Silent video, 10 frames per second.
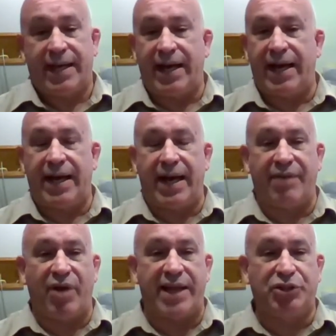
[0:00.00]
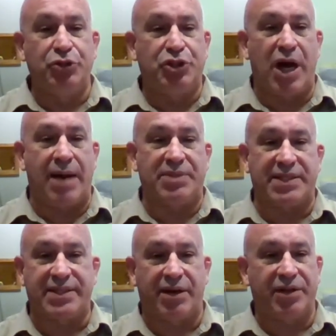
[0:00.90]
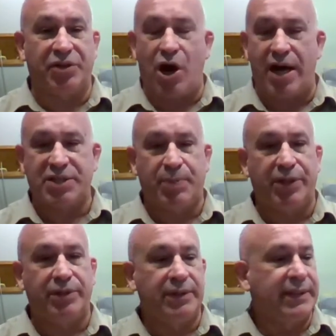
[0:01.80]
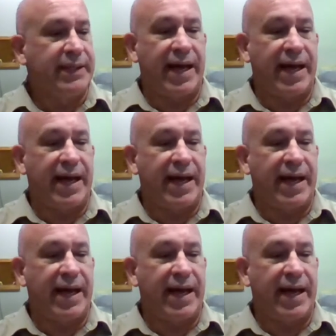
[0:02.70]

I've had two jobs. I started at the hospital.